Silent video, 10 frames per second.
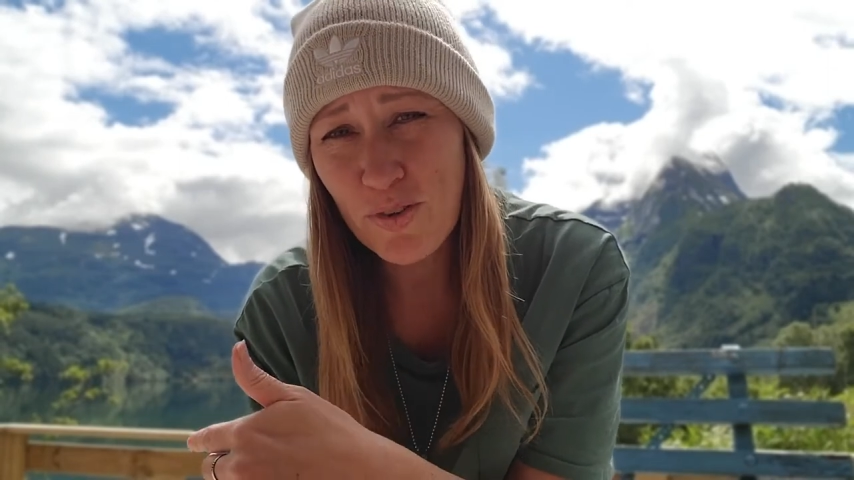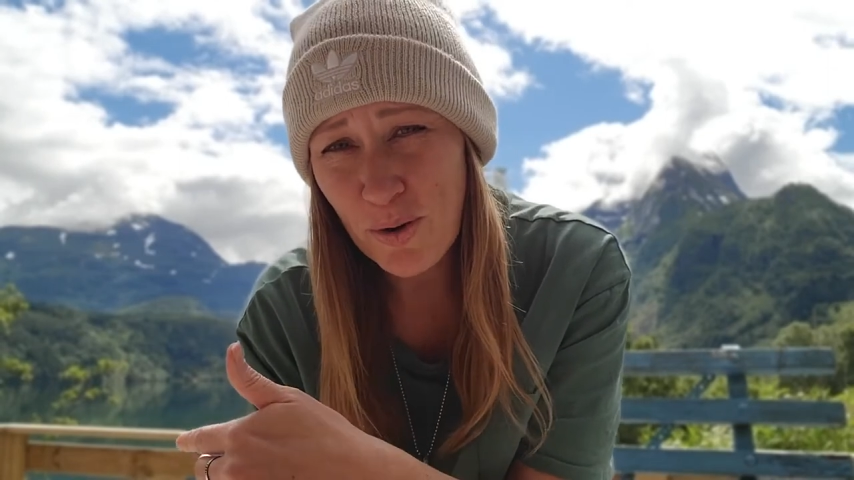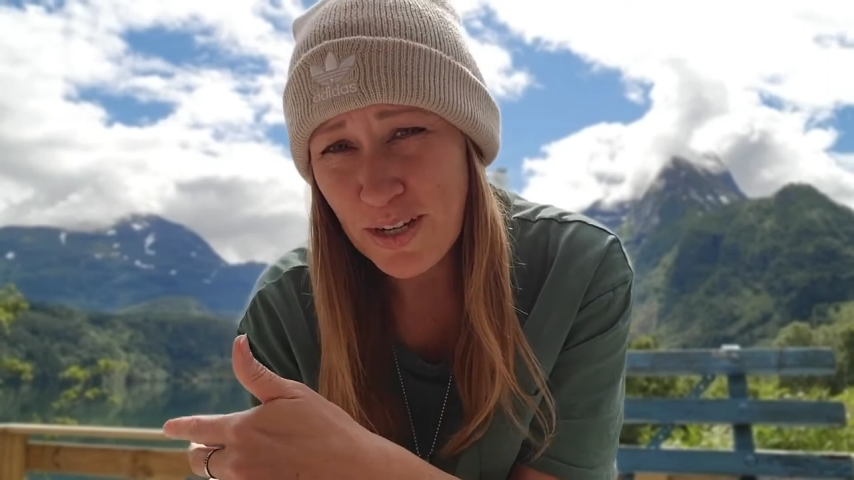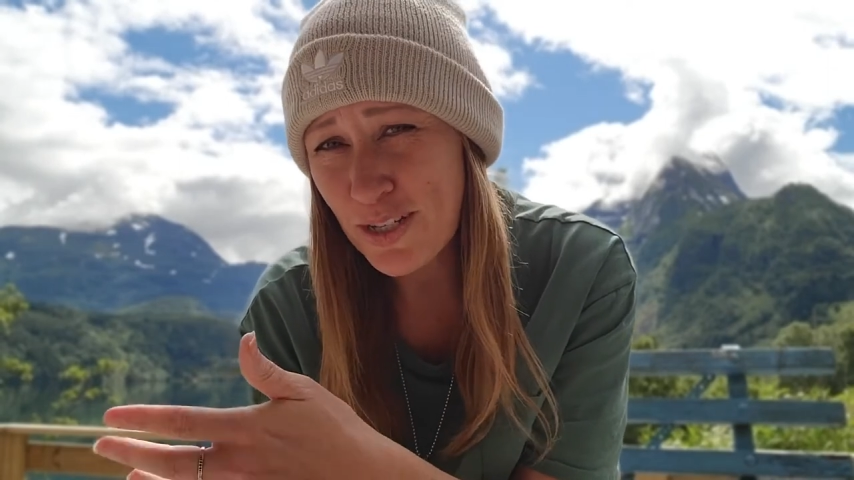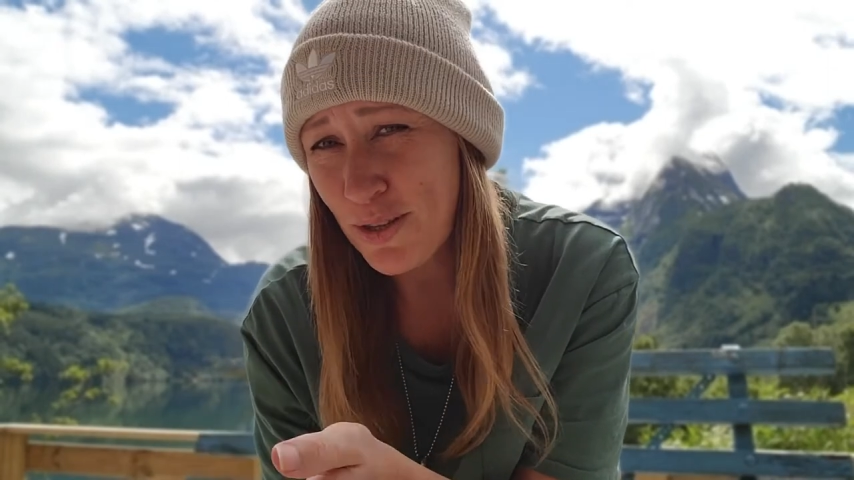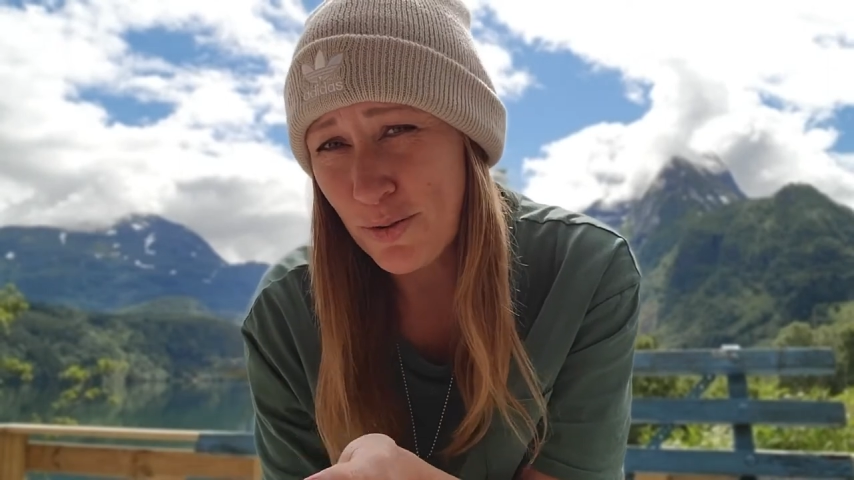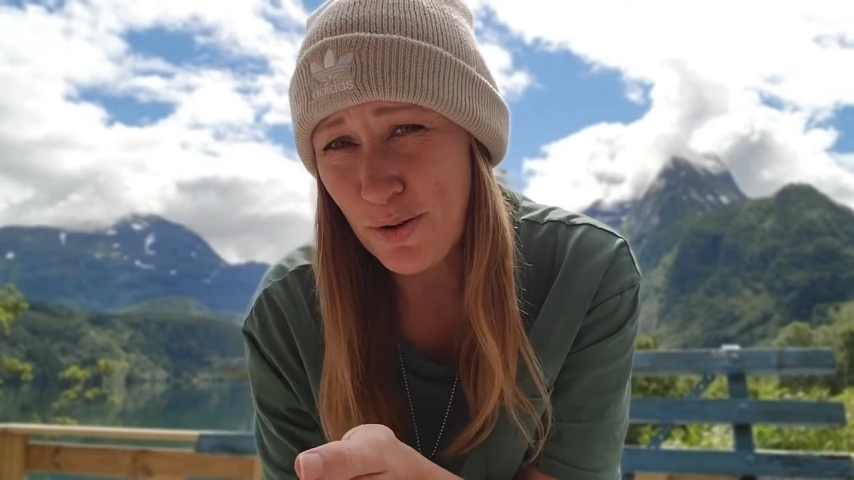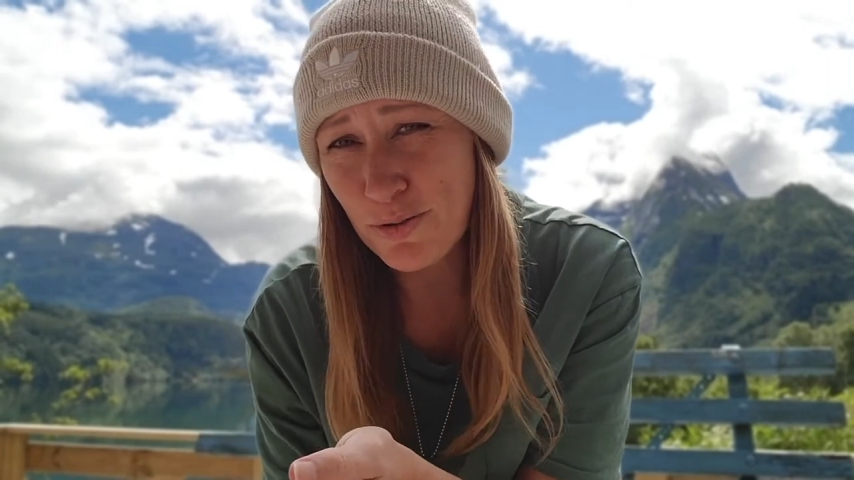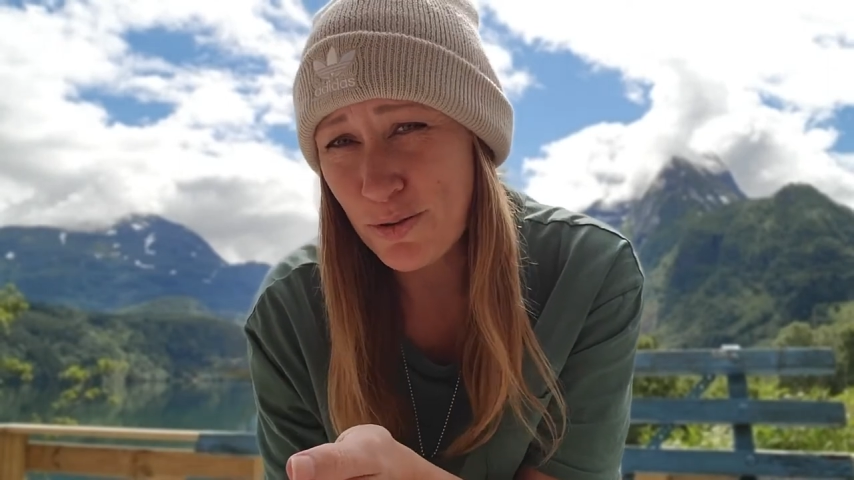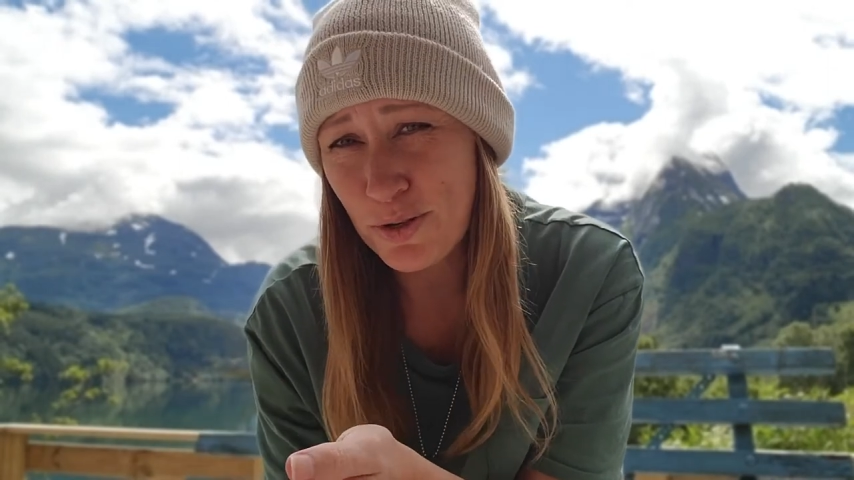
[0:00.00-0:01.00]
going to the
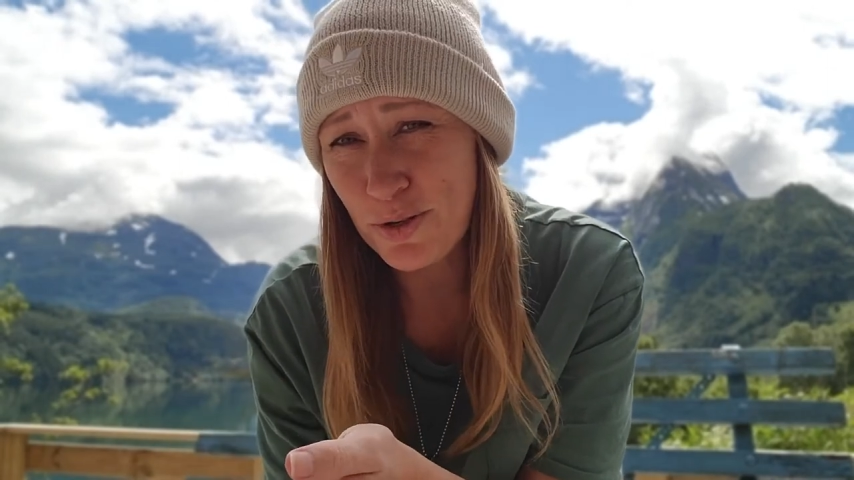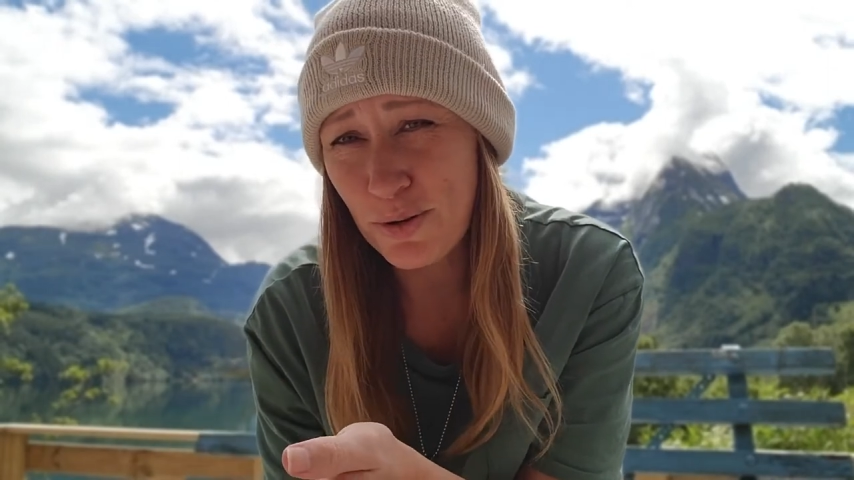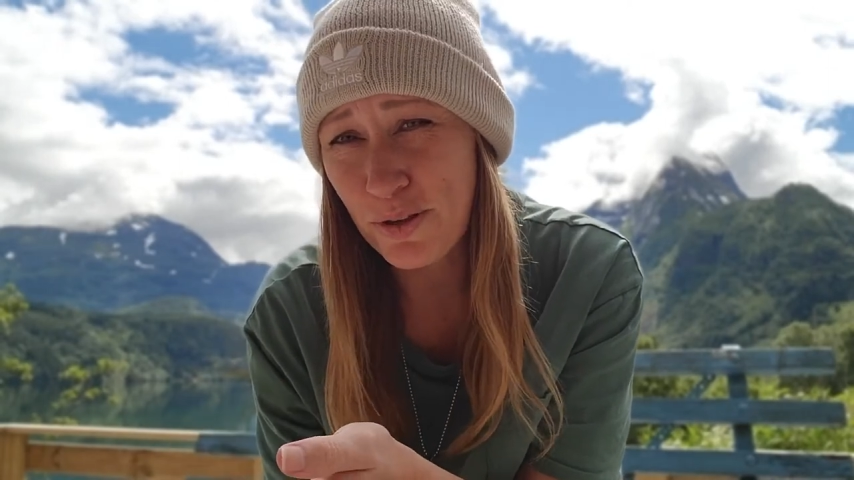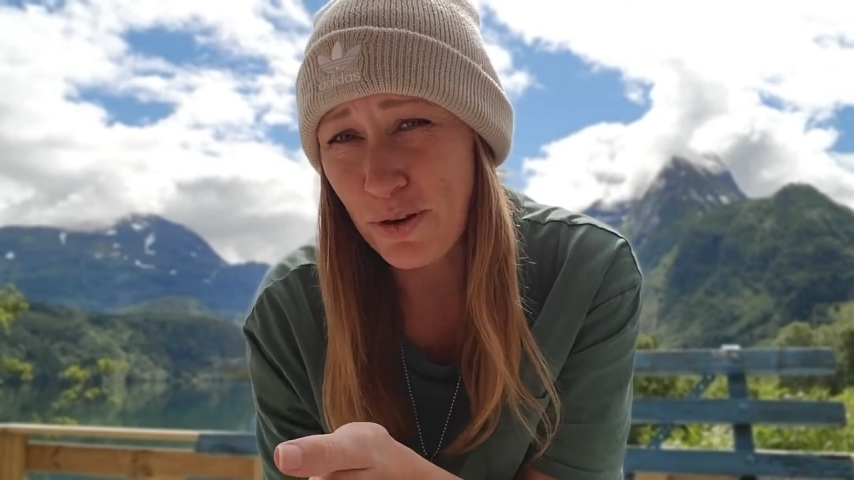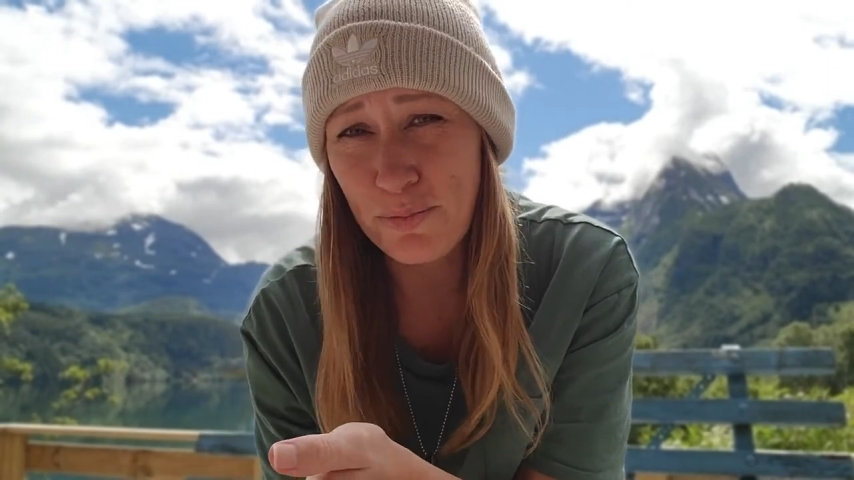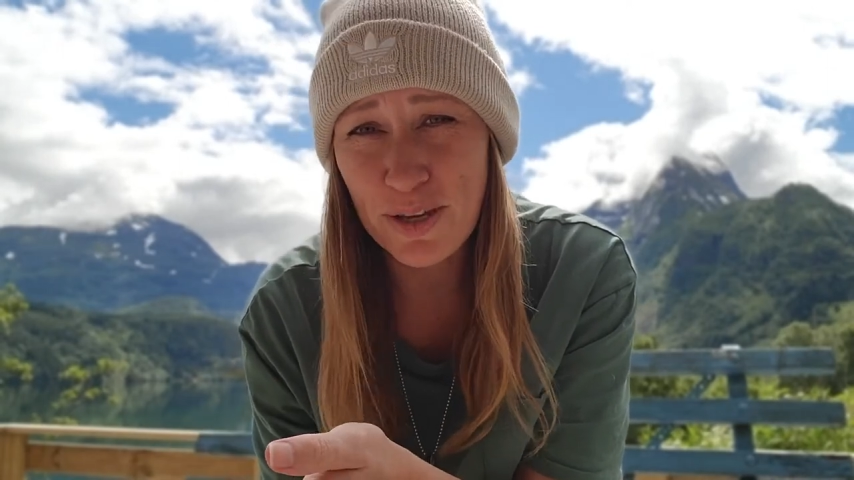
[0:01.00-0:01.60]
grocery store in your